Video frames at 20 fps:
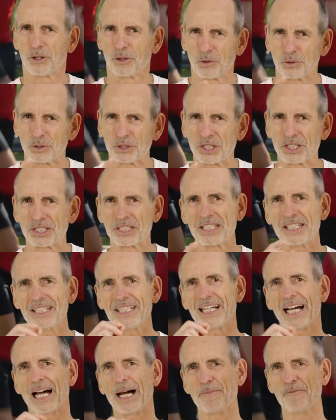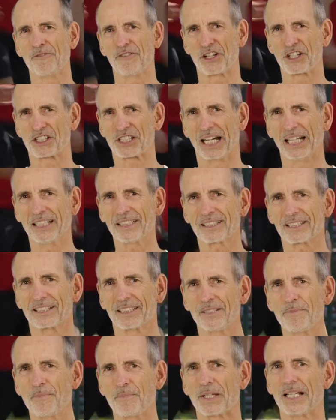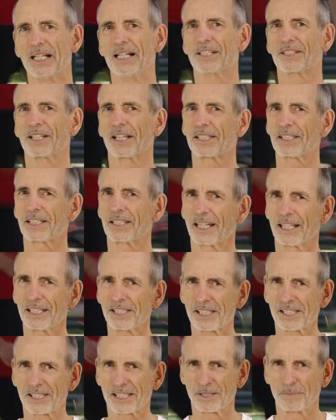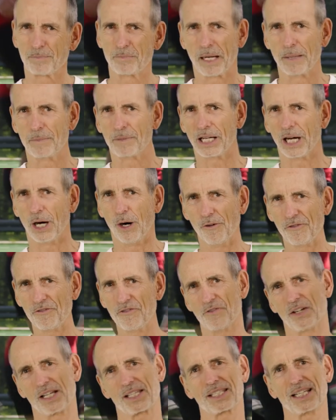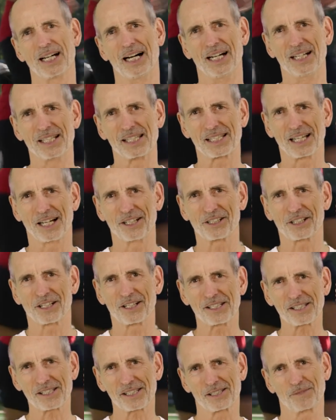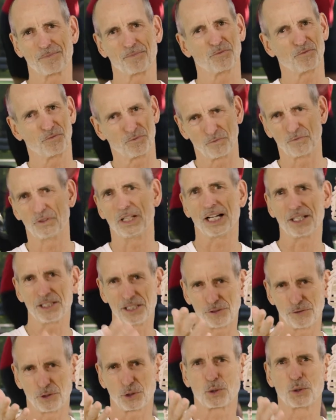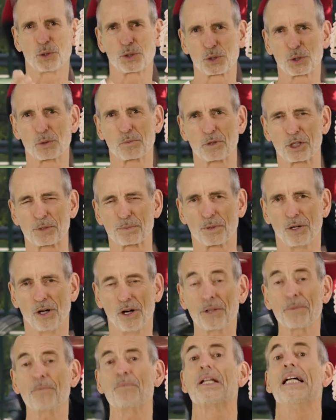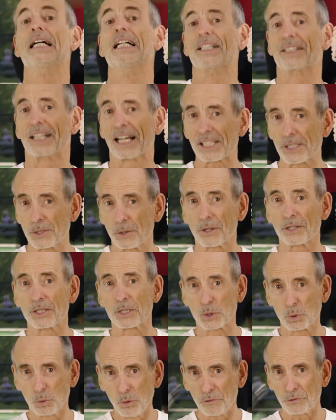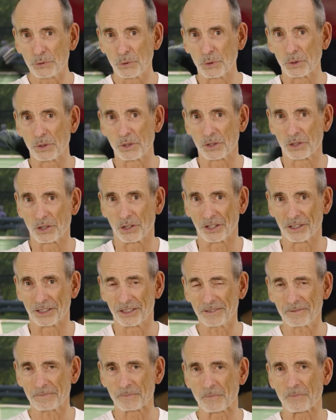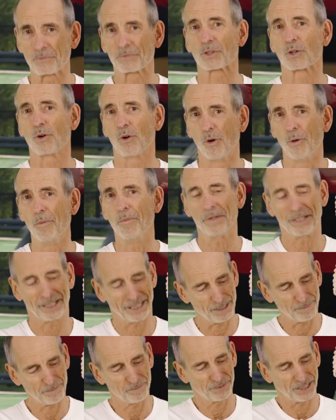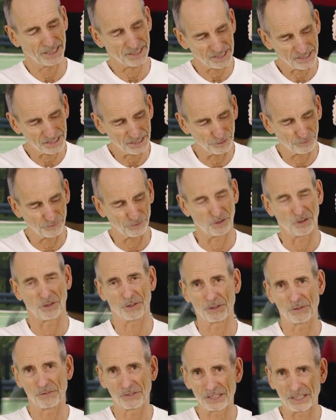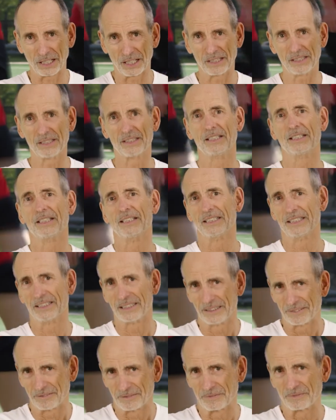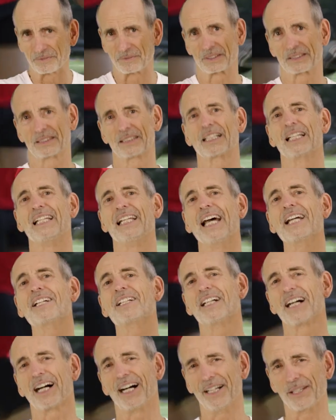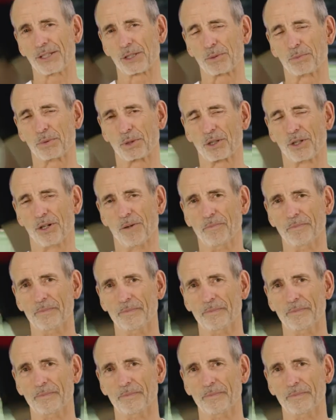They realize that running is inherently one-sided and can lead to muscle shortening. By regularly adding this exercise to their routine, they effectively regain essential front length, aiding balance and enhancing running efficiency overall.